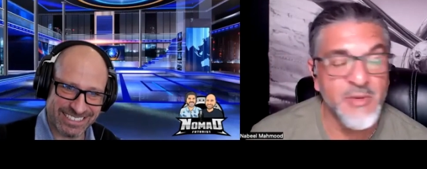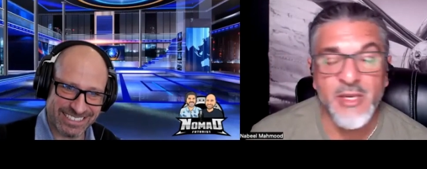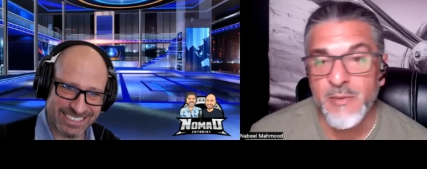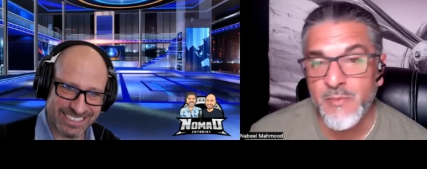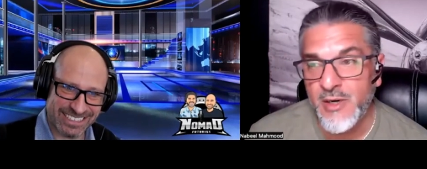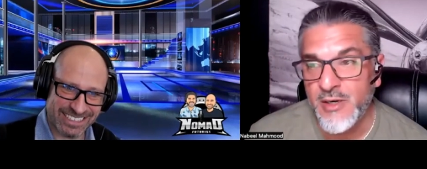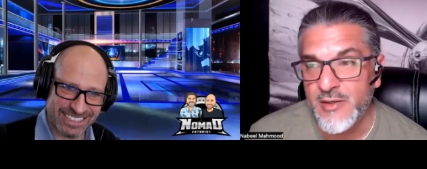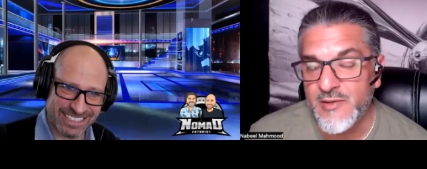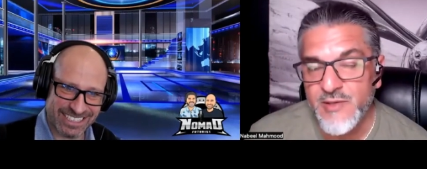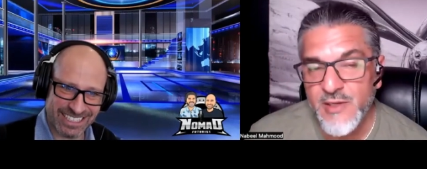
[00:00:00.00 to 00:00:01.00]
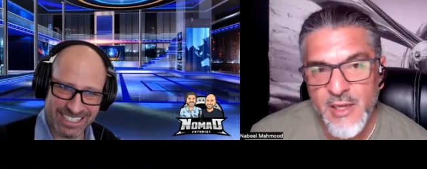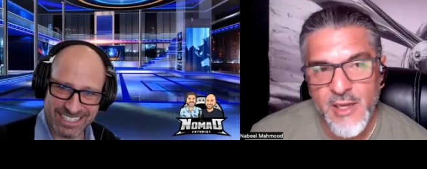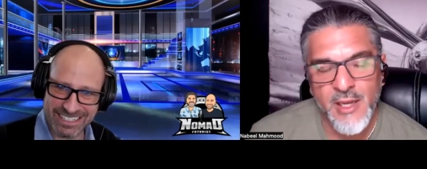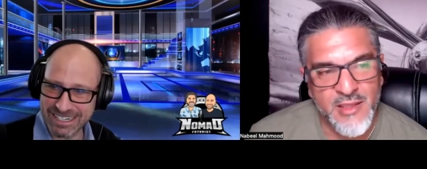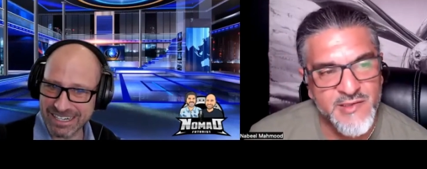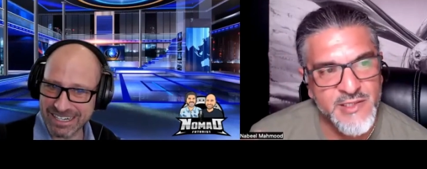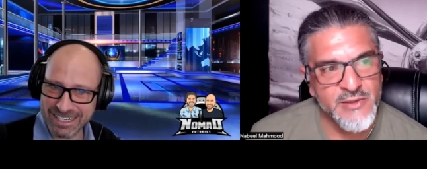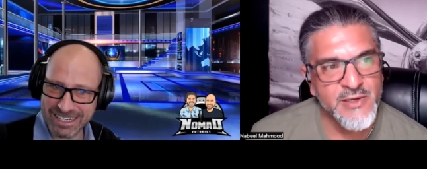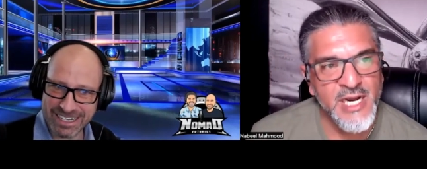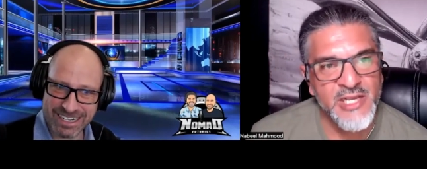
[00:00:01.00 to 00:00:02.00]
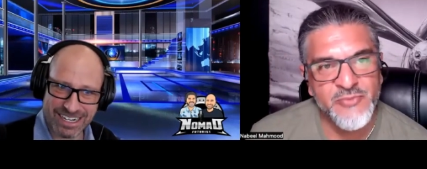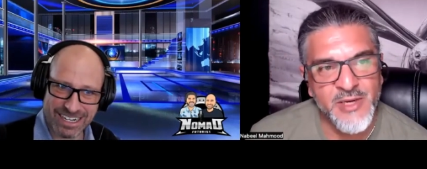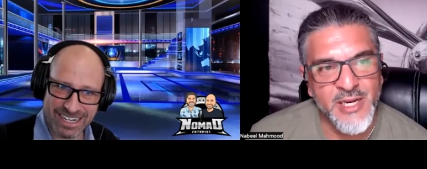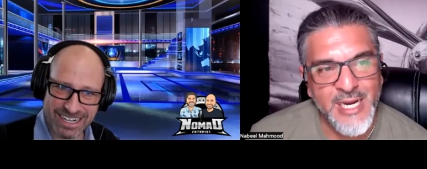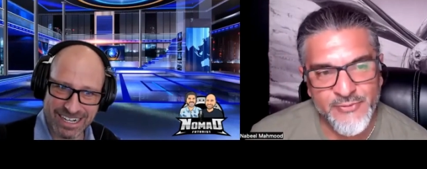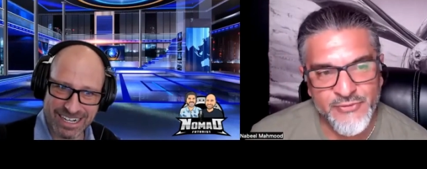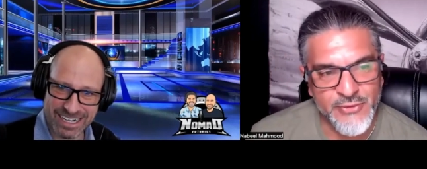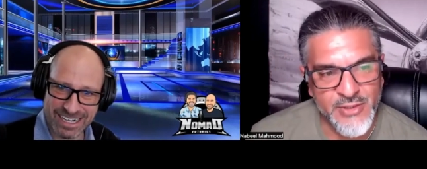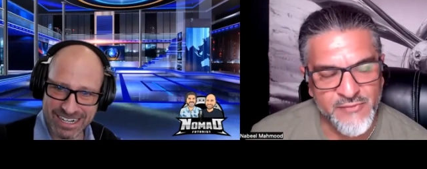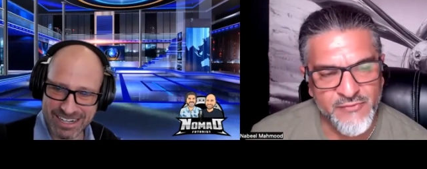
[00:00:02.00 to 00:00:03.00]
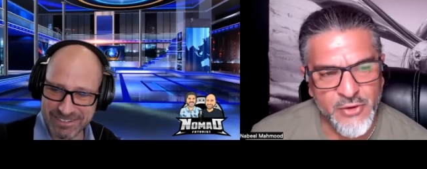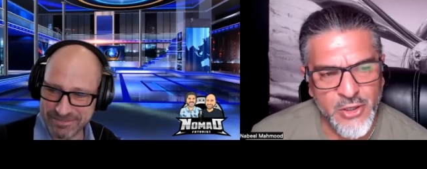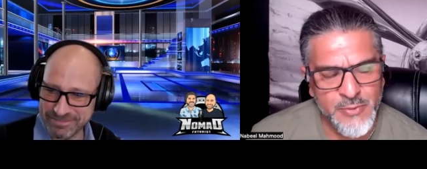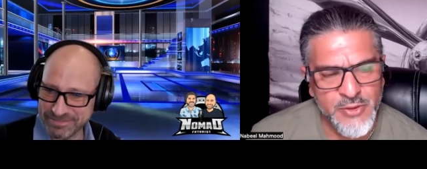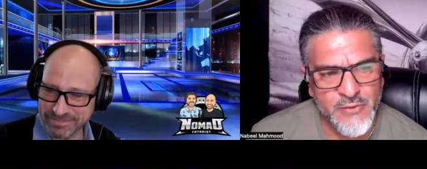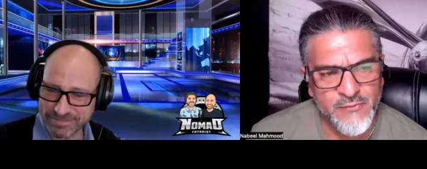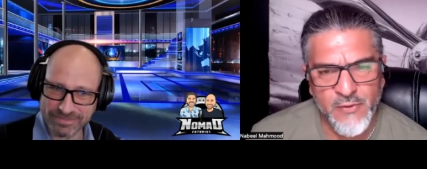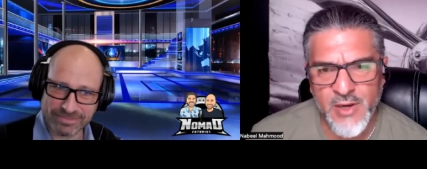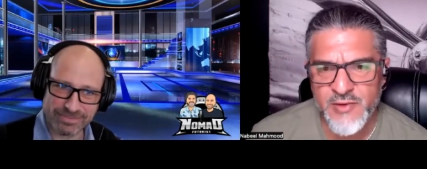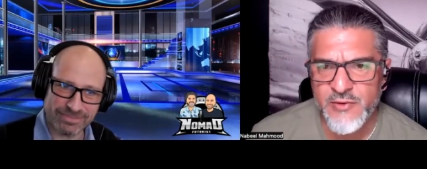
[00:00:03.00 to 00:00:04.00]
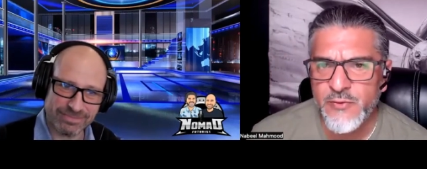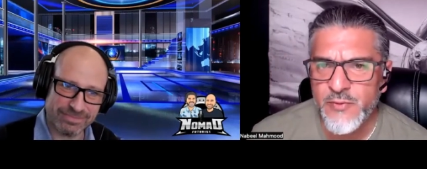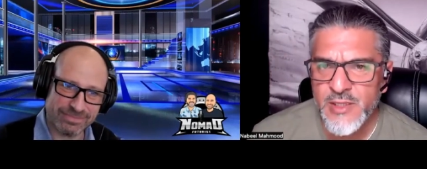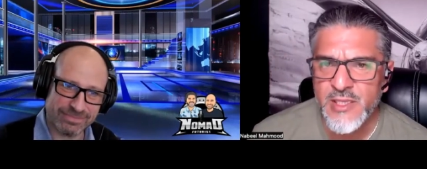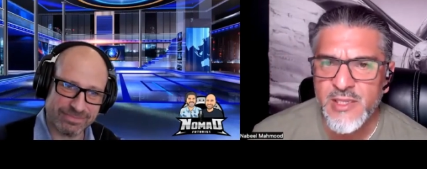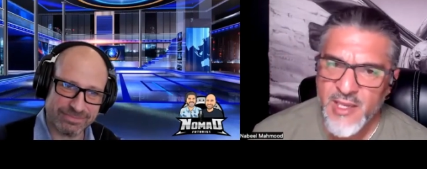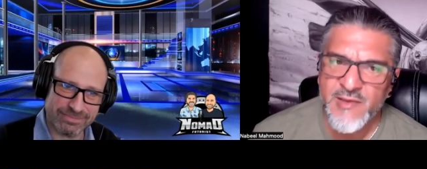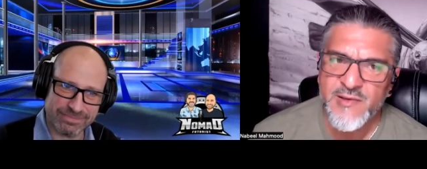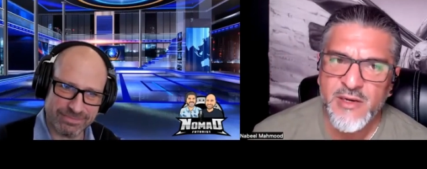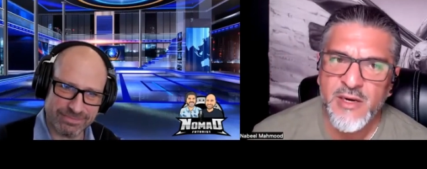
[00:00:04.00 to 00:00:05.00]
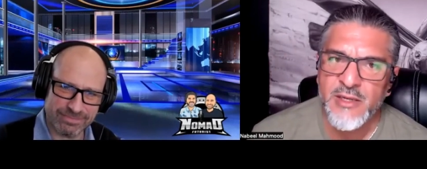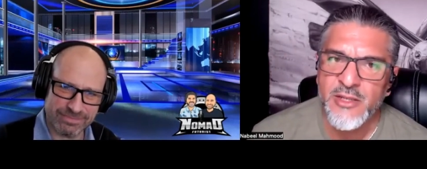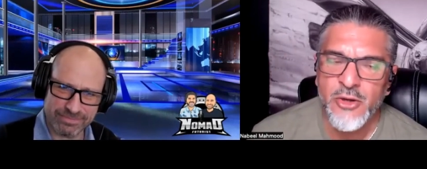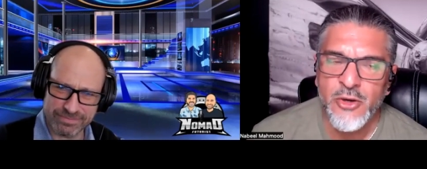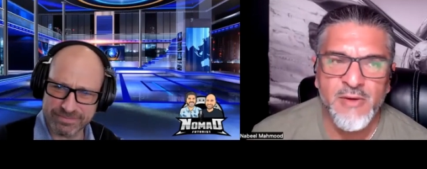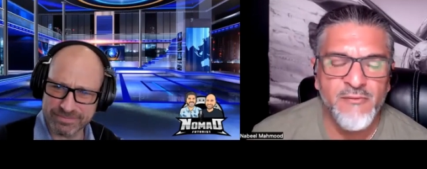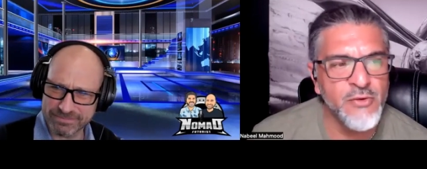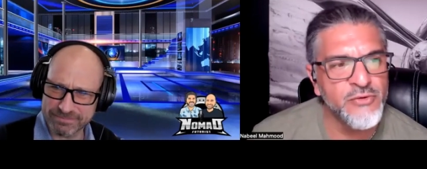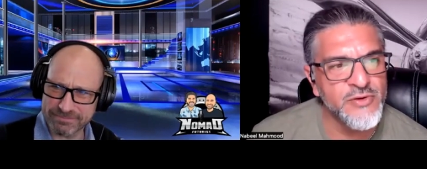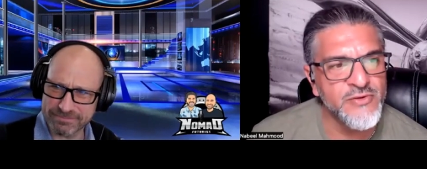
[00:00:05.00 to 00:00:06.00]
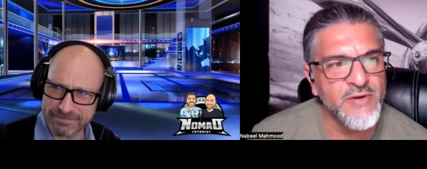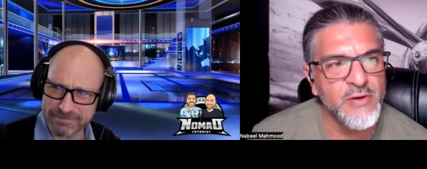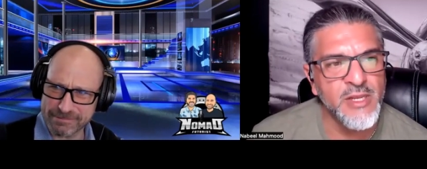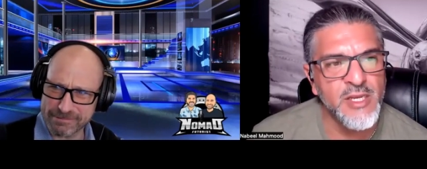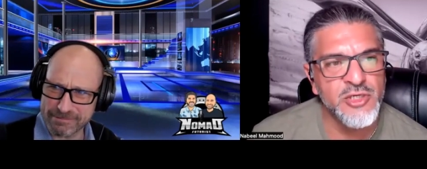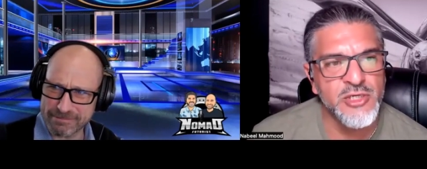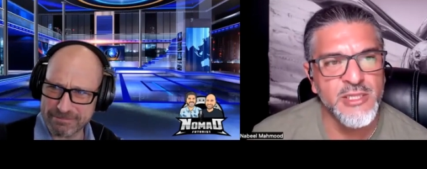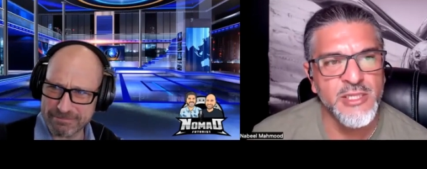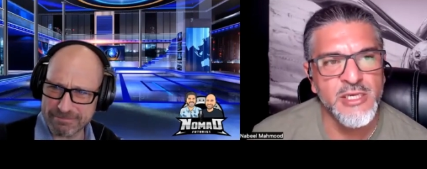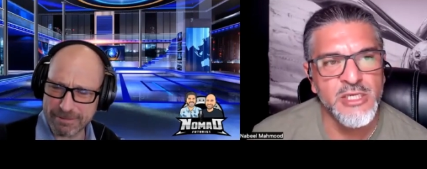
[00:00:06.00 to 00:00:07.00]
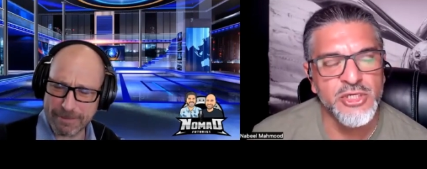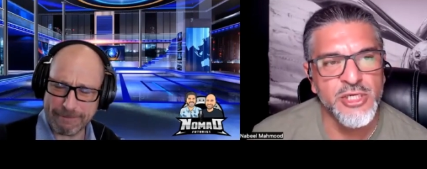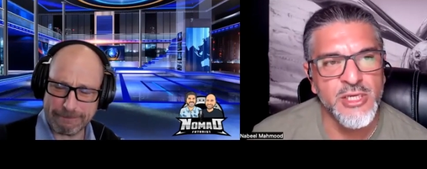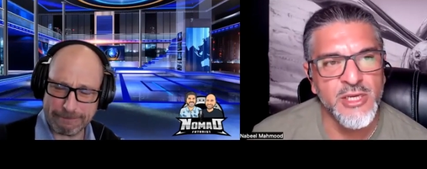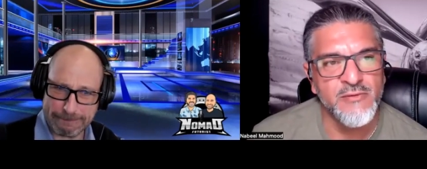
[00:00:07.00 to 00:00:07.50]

Speaker 1: the media partners. This year has been absolutely phenomenal for us to really kickstart the Nomad Futurist Foundation and the initiative.